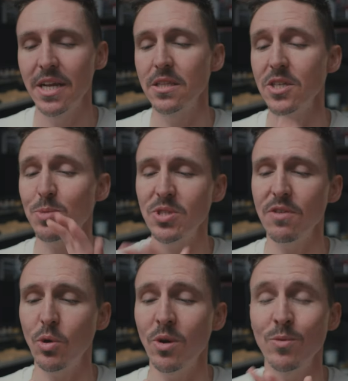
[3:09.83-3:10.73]
This
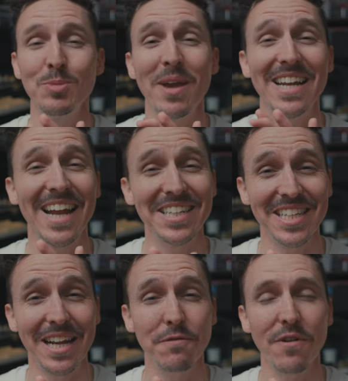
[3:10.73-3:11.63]
specific one was made in
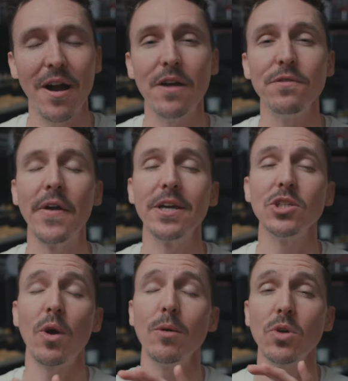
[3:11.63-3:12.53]
1985.
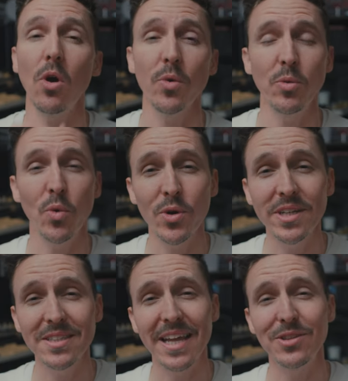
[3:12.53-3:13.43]
So I was already
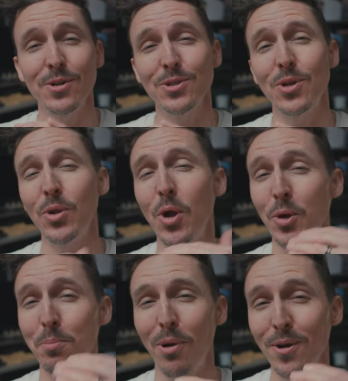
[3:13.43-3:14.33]
worried that there's no
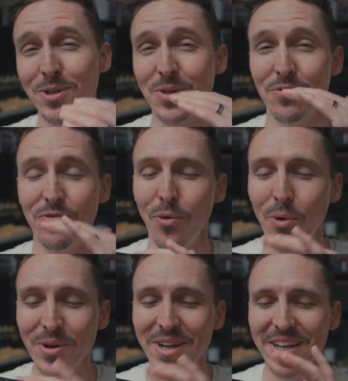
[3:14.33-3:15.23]
longer parts
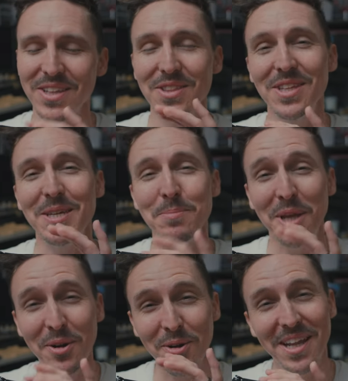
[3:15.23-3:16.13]
for the
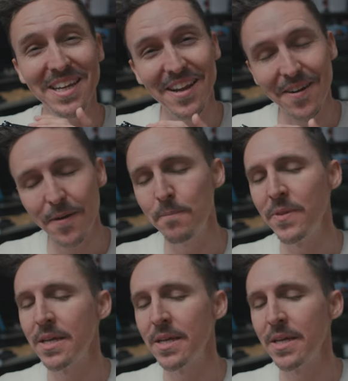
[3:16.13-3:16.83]
meter in here.